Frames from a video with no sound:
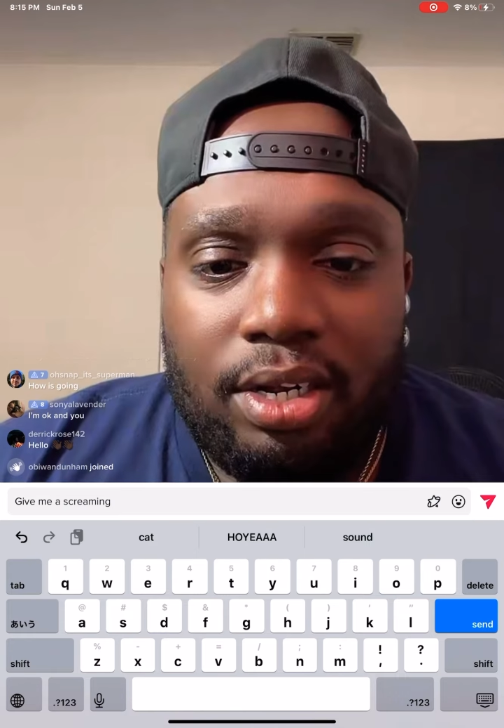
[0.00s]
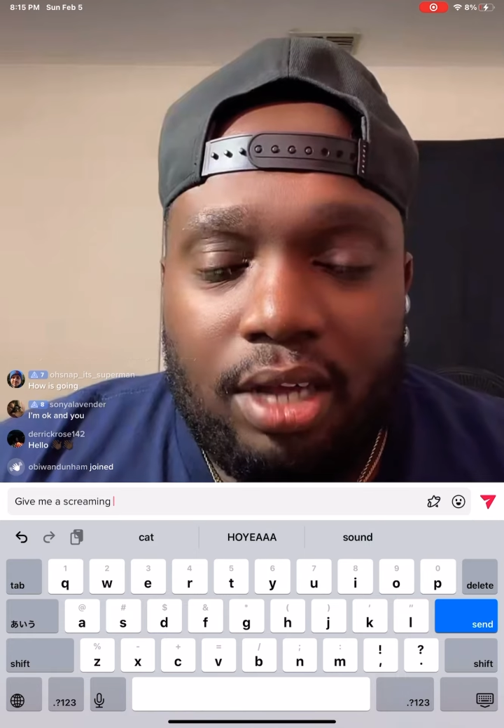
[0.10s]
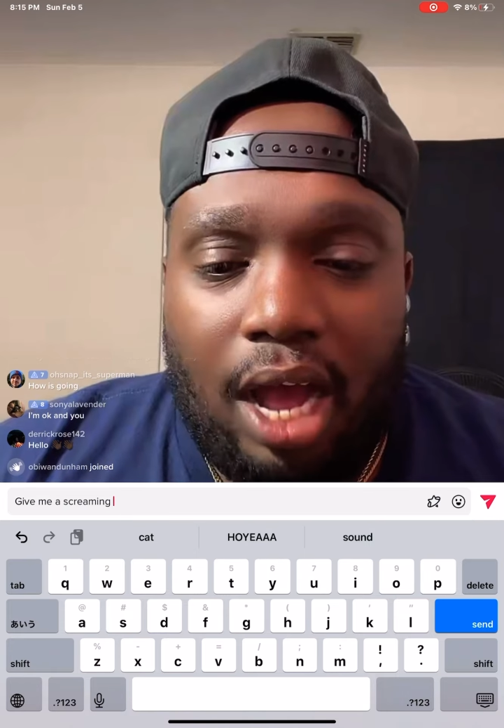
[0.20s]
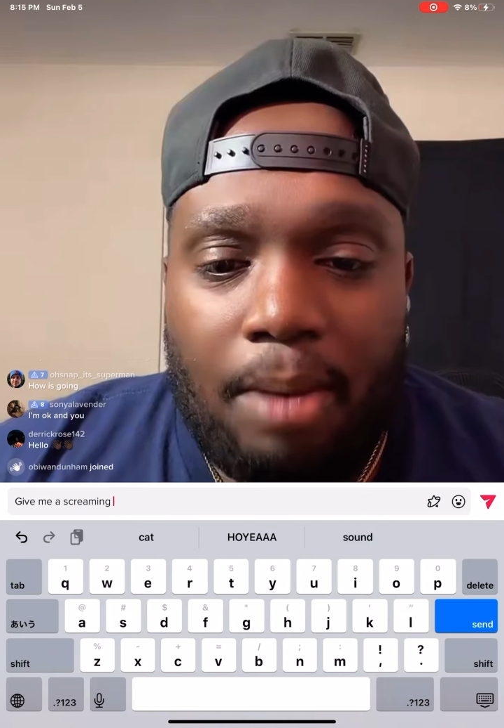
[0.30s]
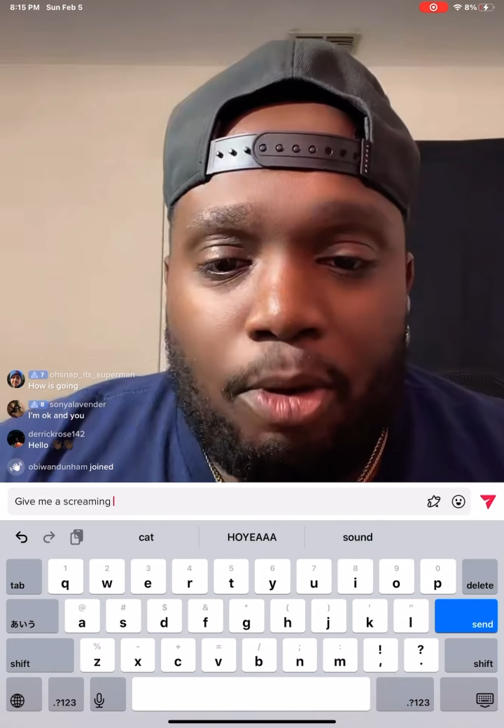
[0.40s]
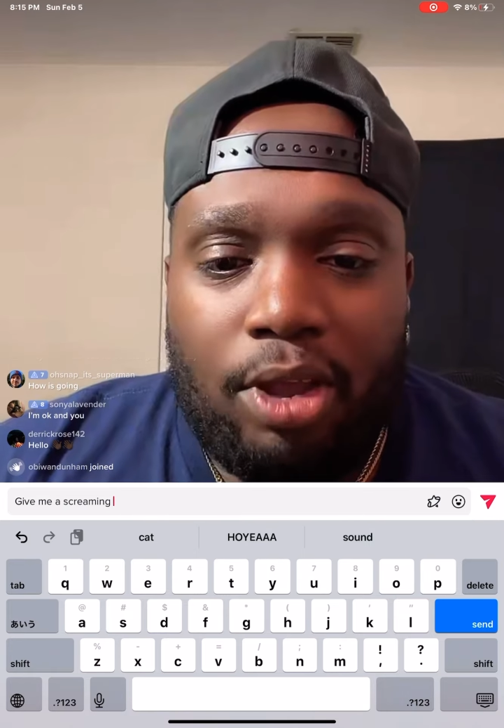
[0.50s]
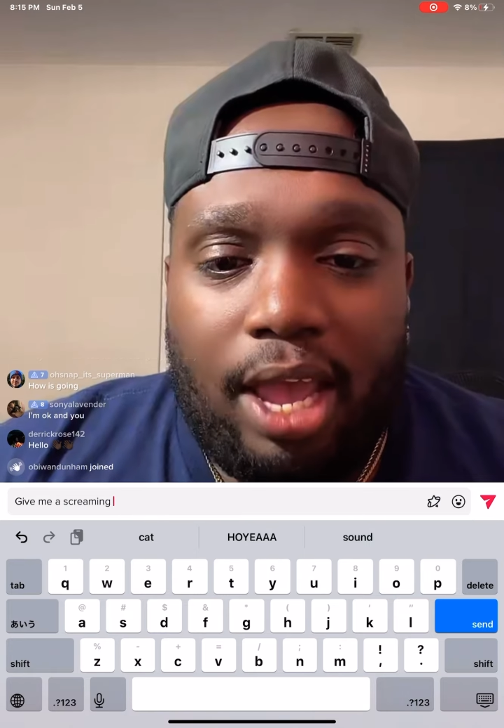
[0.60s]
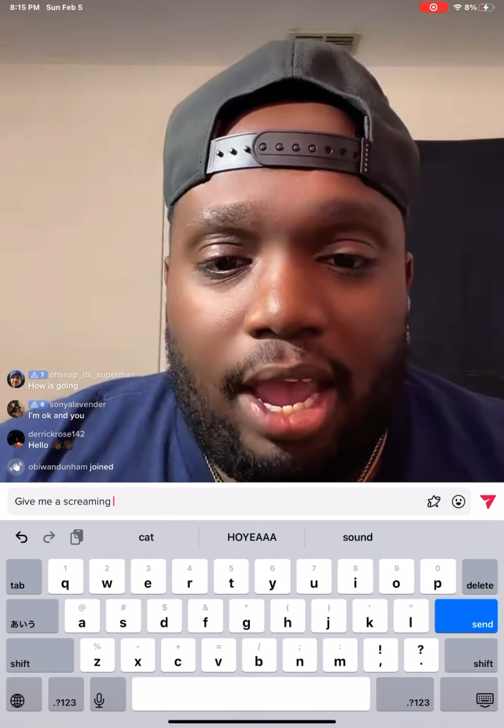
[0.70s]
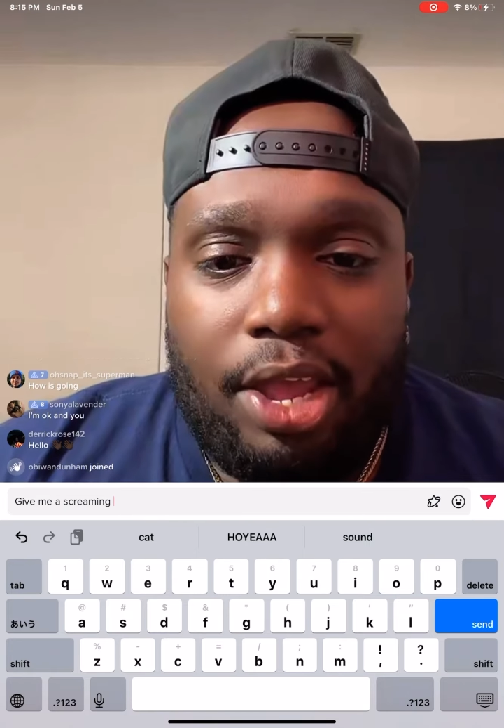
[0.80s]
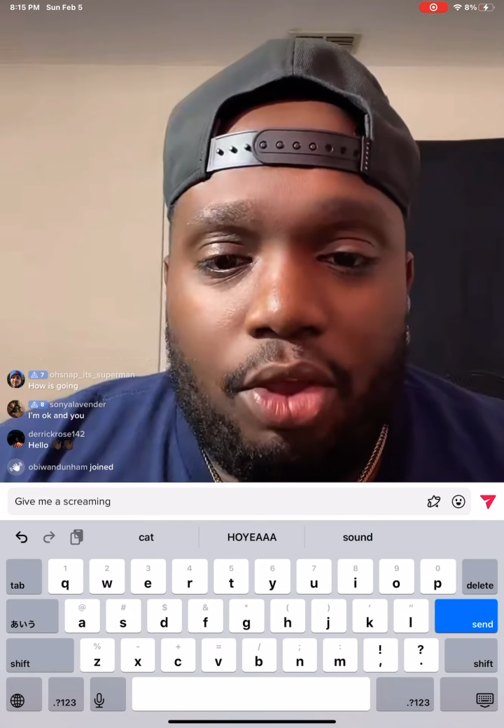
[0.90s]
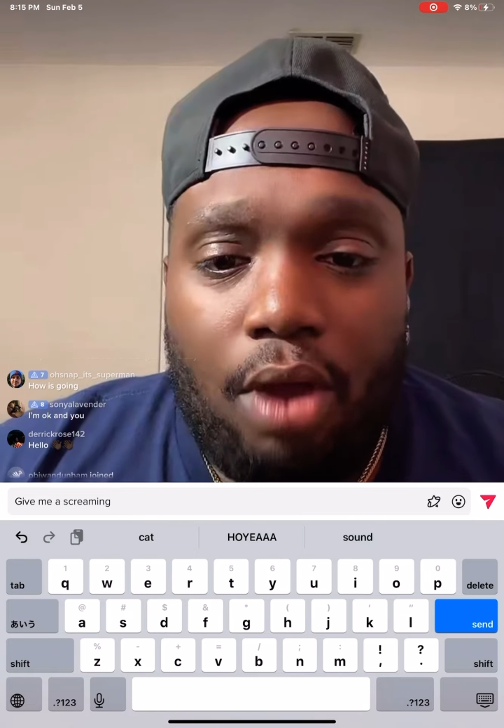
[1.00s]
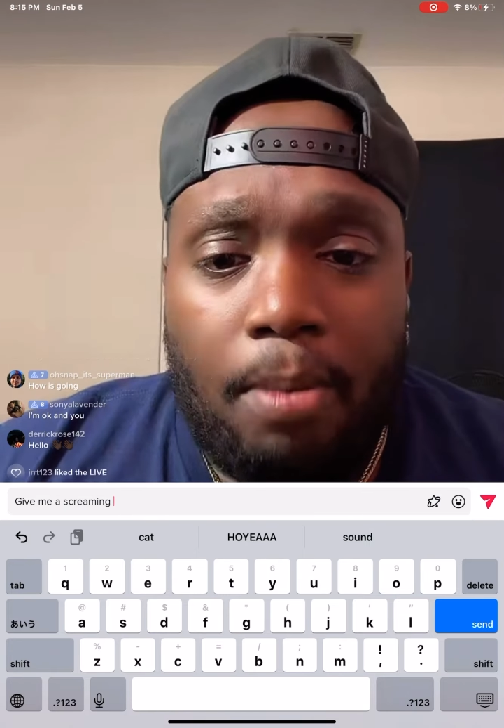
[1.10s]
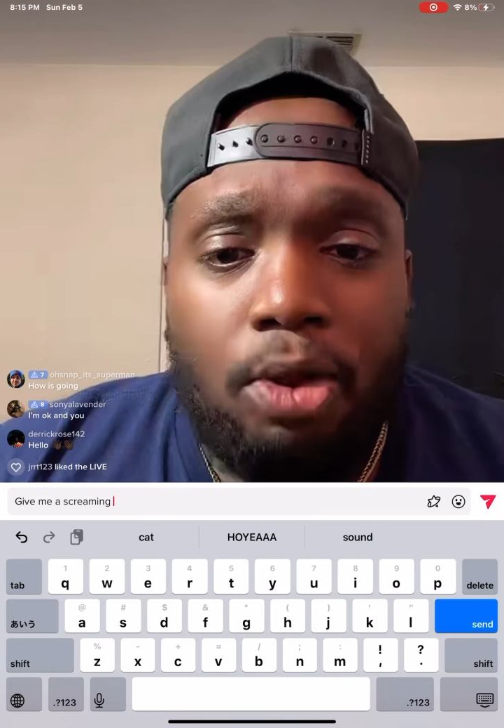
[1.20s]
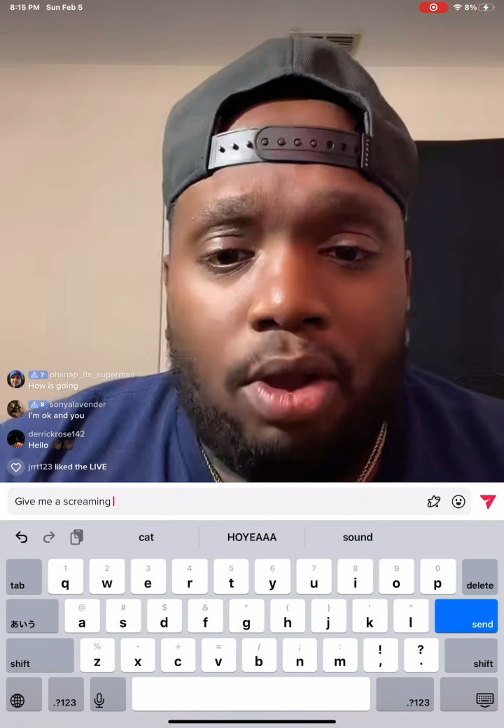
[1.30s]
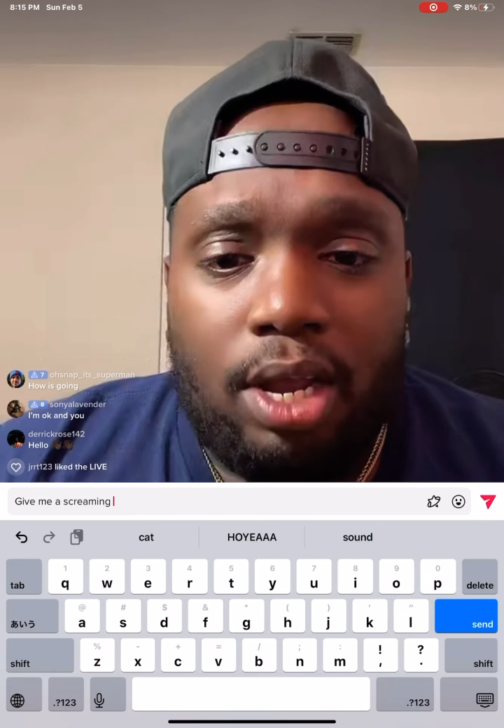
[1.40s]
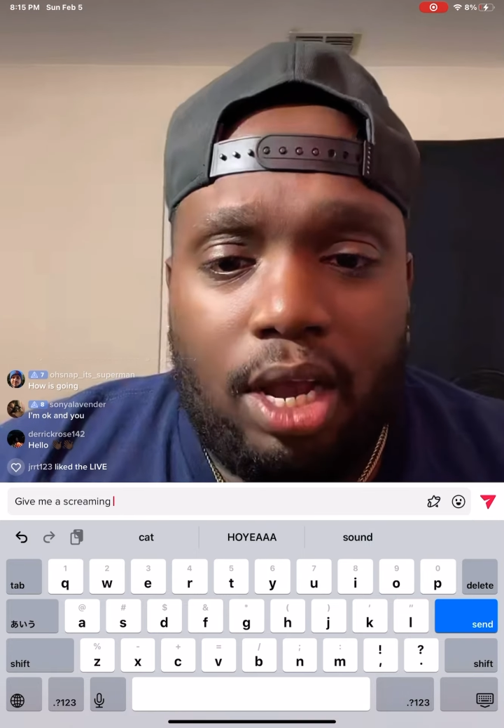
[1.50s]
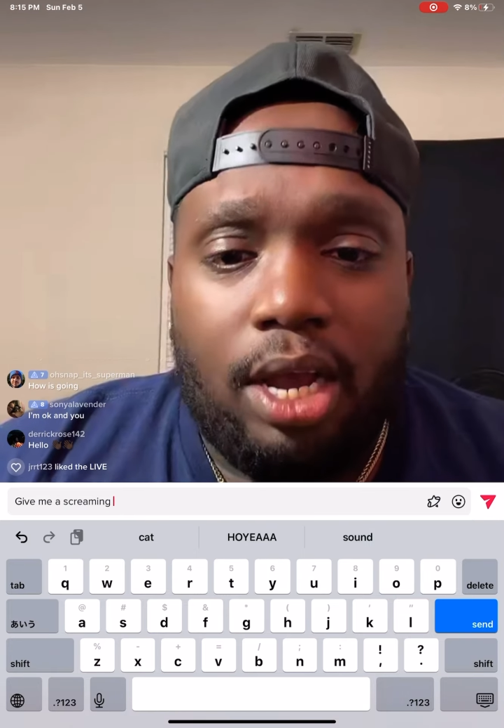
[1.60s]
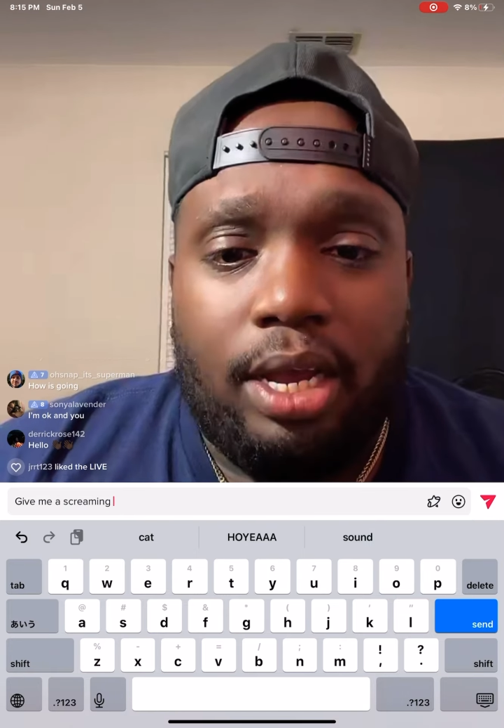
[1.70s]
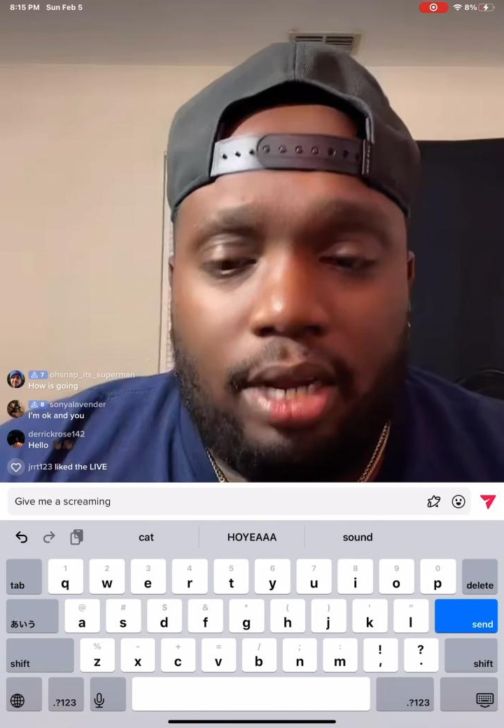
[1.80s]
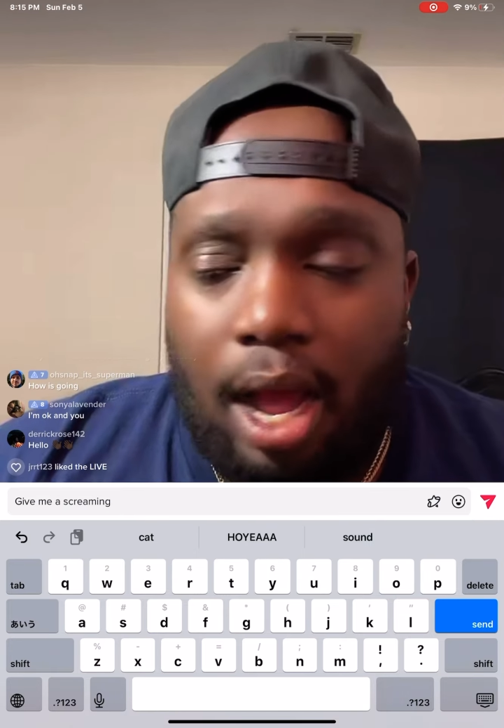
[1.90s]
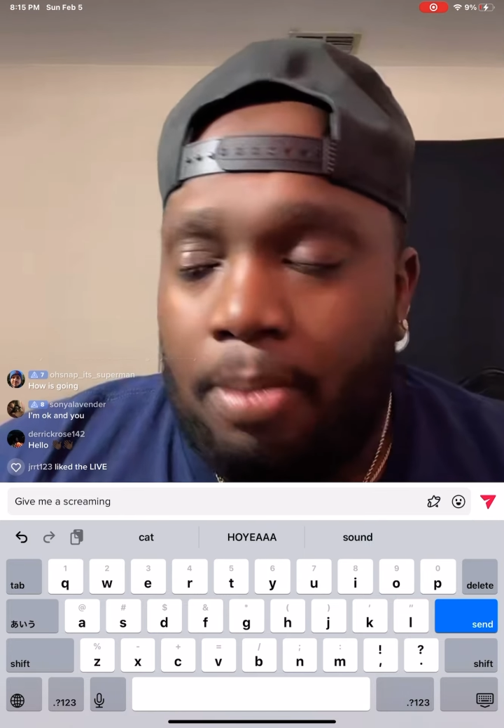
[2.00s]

I'm okay. You? I'm doing good.